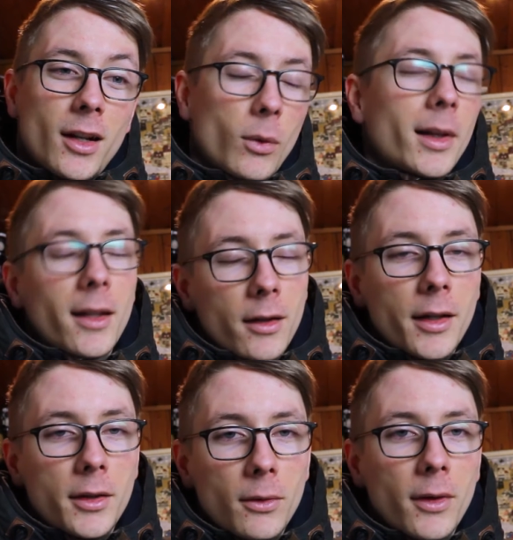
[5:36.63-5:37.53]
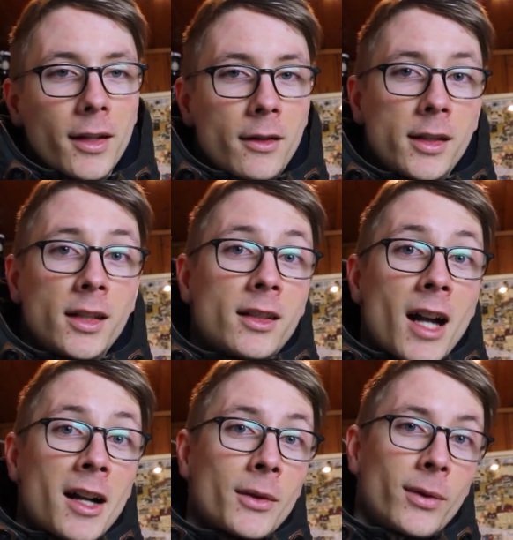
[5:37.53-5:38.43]
Well, I knew that the
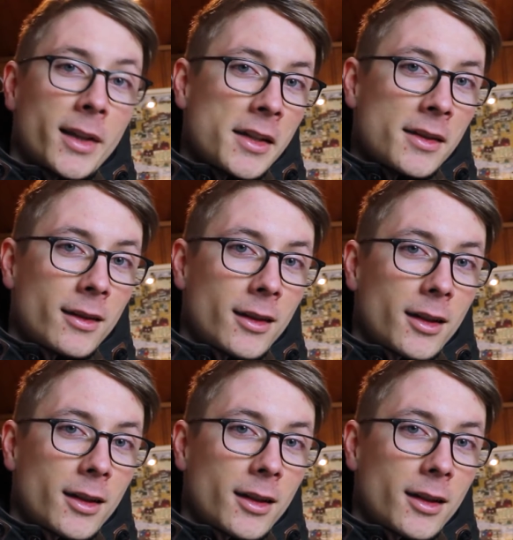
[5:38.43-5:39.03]
dark flat